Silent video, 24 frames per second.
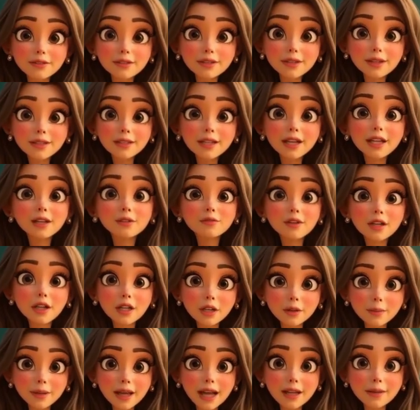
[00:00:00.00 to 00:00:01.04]
These
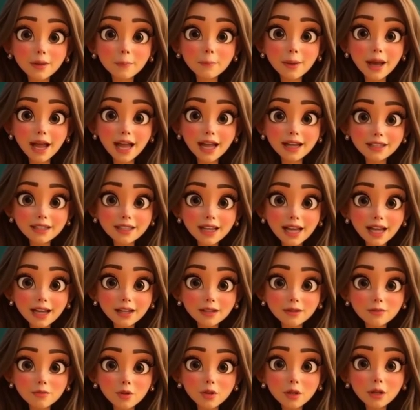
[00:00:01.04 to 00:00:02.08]
verbs have a past
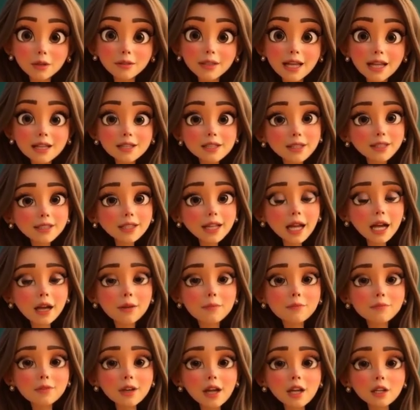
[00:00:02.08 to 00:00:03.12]
tense form that does
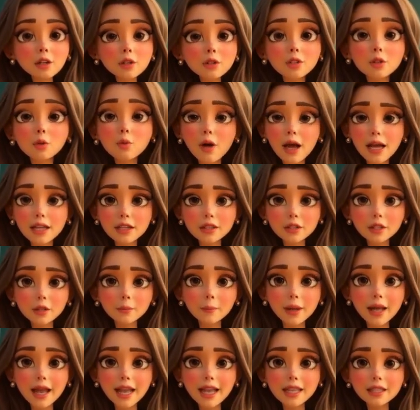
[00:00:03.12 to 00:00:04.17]
not follow the regular
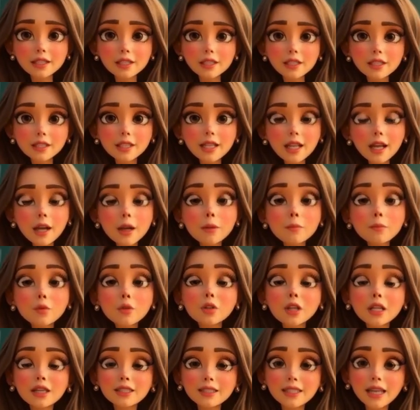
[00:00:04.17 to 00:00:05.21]
pattern.
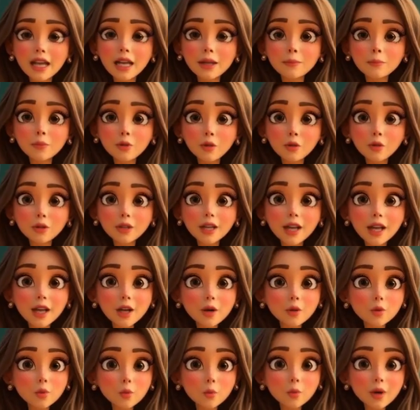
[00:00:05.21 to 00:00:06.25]
For example,
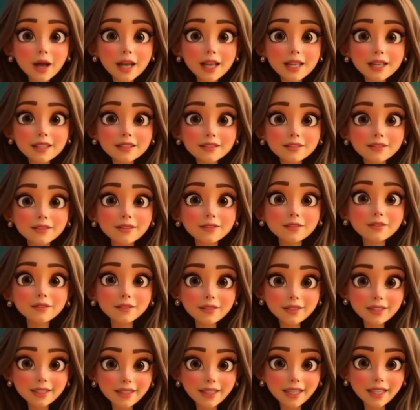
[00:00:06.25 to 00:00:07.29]
go, went.
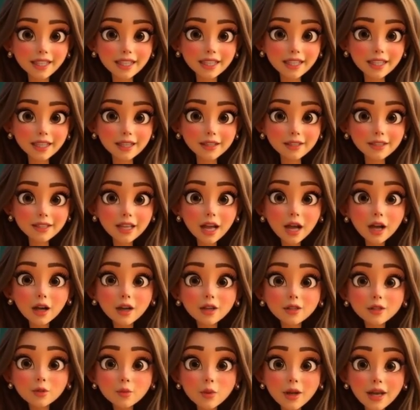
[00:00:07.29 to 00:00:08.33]
See,
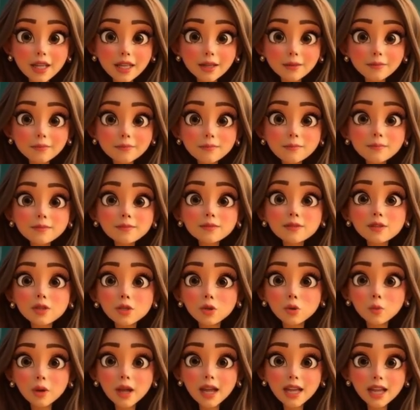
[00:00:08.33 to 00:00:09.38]
saw, swim.
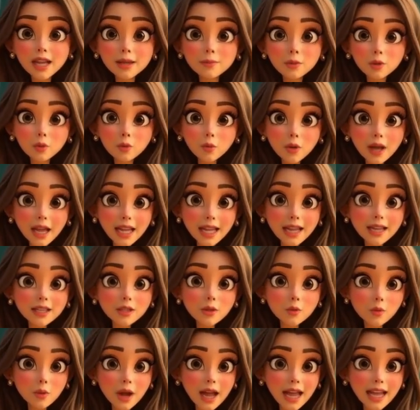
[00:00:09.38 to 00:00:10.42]
Swam, ring,
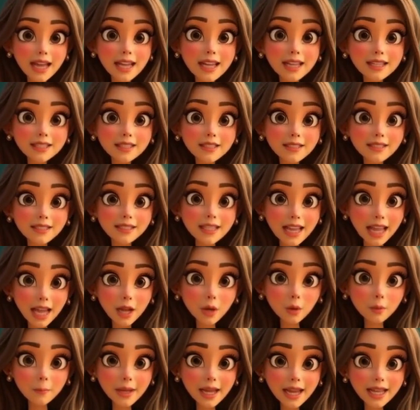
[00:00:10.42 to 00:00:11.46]
rang,
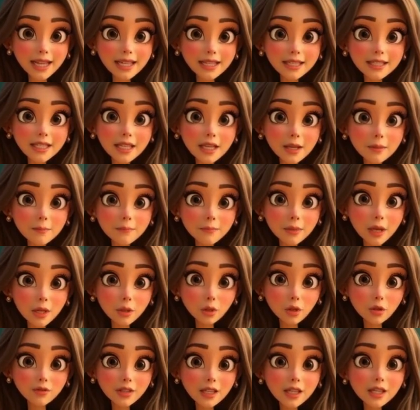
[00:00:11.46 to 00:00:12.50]
no, bait,
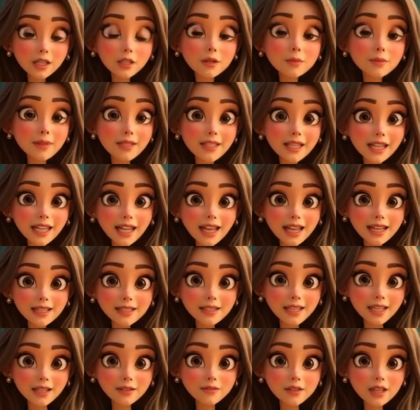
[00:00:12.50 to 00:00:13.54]
modal verbs.
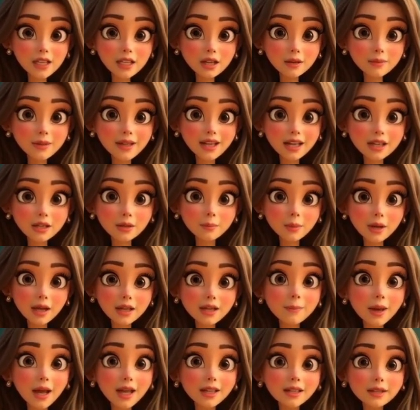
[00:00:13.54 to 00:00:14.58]
These verbs express
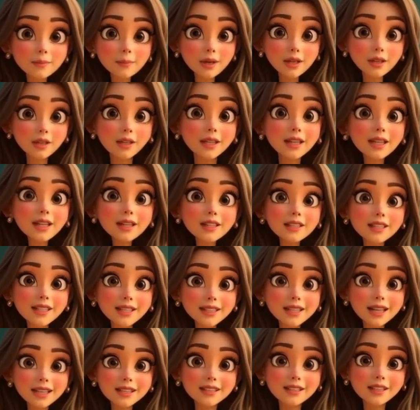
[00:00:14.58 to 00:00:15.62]
possibility,
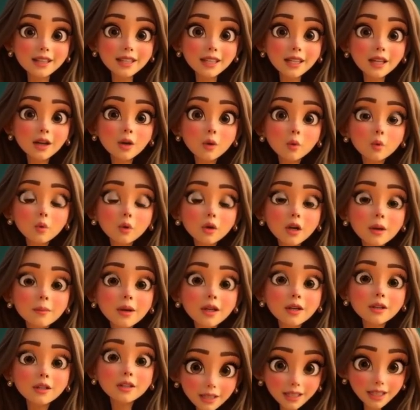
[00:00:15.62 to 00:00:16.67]
necessity, or
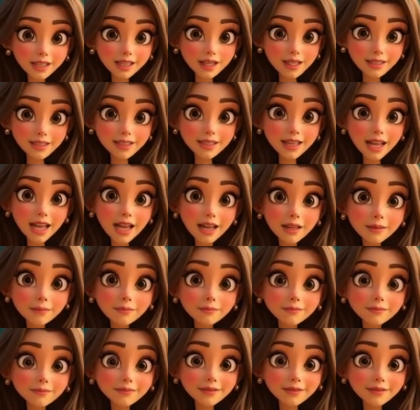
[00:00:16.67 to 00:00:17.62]
ability, some.